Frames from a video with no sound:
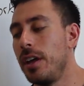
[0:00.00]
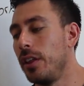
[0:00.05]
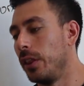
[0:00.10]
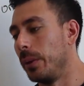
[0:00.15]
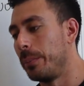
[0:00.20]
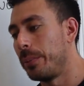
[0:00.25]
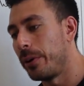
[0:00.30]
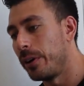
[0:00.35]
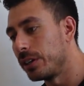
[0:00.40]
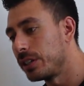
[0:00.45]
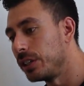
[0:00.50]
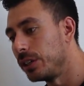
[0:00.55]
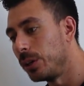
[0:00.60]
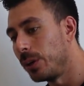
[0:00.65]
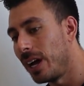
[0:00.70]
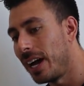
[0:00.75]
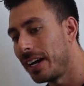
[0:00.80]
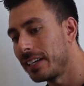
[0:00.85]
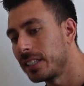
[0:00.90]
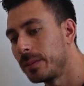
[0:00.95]
the person who
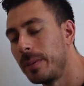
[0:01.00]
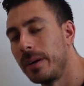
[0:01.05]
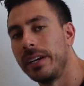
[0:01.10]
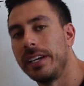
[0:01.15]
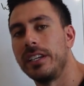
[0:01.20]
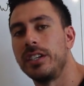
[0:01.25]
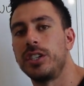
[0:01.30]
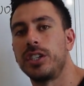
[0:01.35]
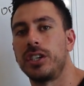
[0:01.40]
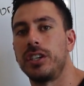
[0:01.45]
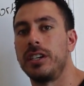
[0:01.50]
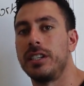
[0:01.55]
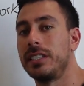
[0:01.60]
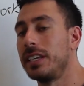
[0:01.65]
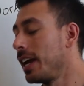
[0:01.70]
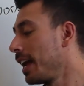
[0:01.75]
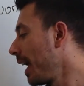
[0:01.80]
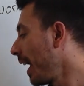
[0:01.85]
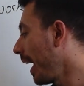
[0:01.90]
asked about insurance